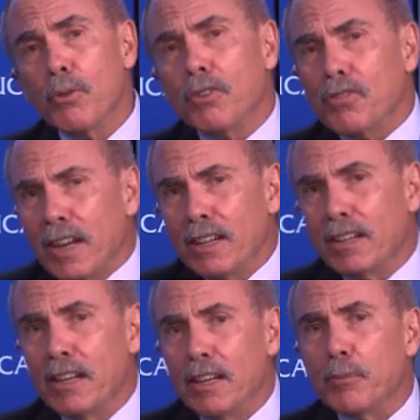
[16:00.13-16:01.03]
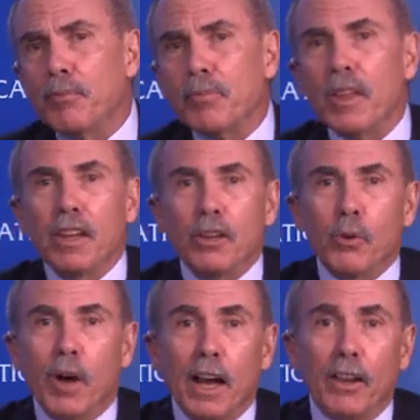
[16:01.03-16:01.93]
the second key
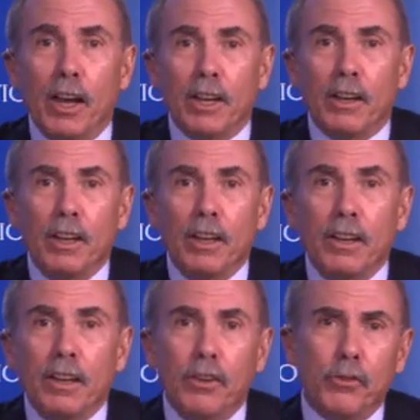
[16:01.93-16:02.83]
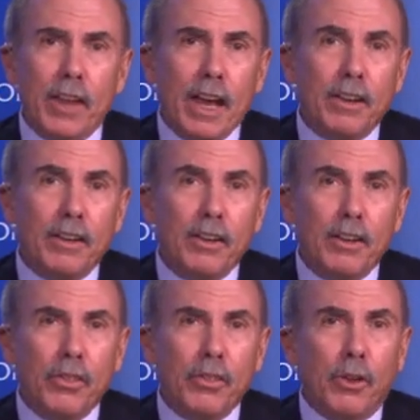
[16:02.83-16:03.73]
you highlight is that
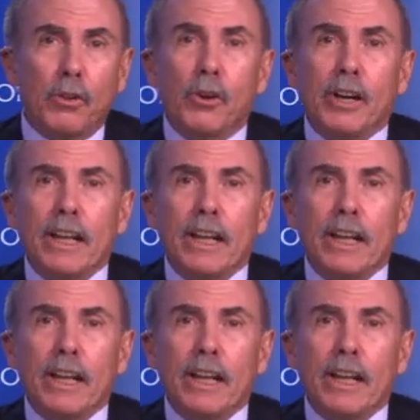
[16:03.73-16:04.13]
the learning